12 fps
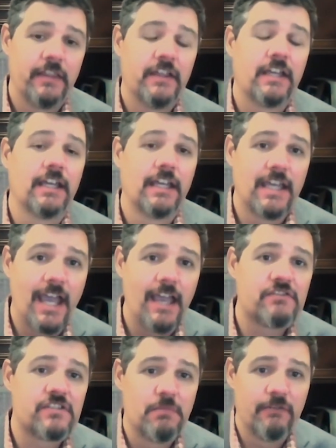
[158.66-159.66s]
I think it
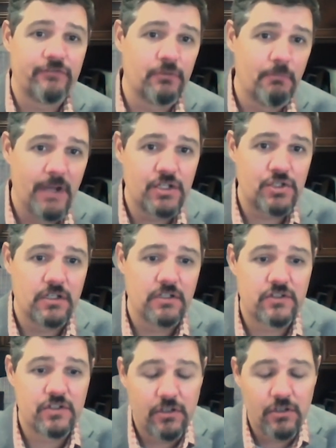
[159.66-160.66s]
gave some
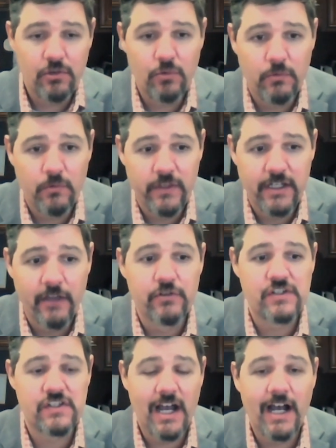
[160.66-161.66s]
information to the
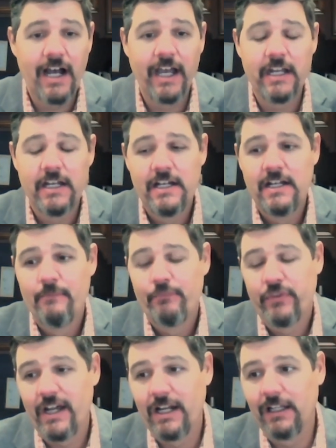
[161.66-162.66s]
other side
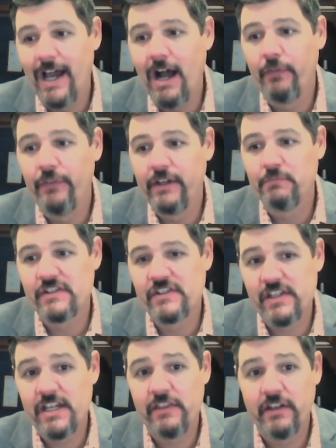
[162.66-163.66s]
that allowed them to
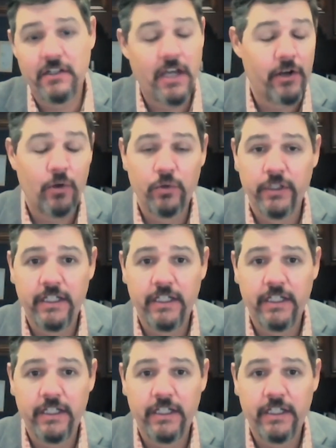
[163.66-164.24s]
see that not